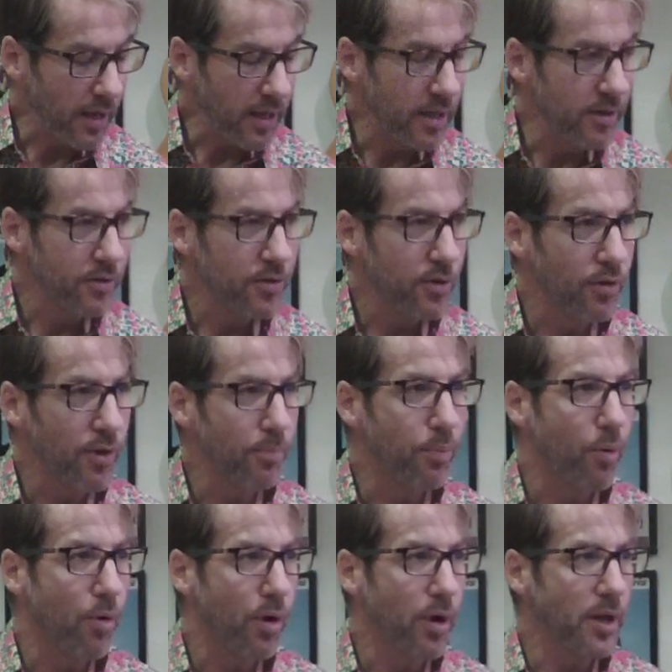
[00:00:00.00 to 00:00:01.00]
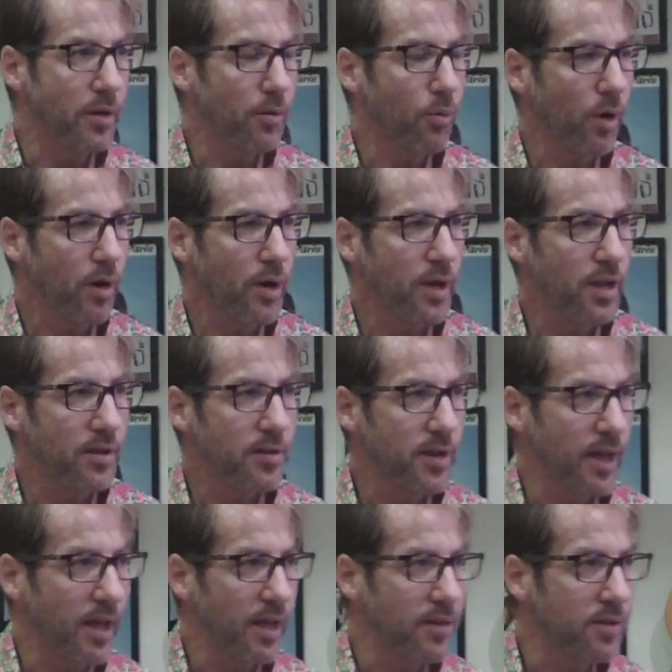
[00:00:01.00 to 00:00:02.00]
into the point where he
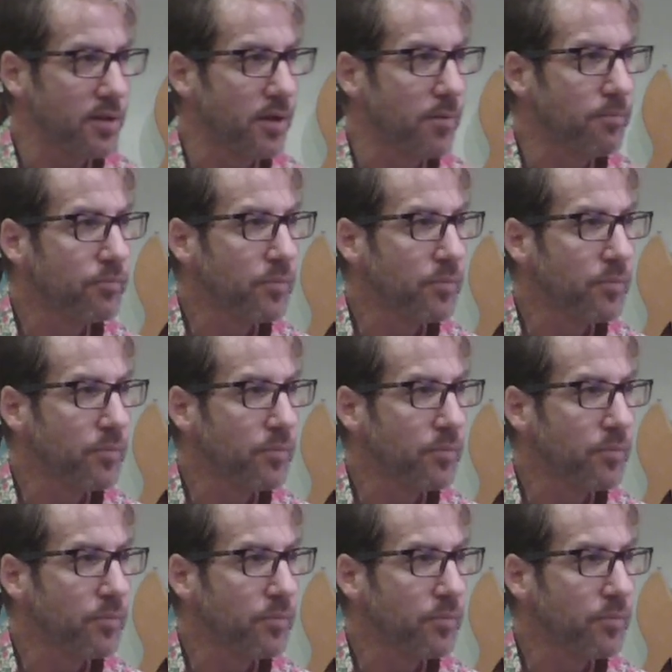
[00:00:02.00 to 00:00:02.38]
says,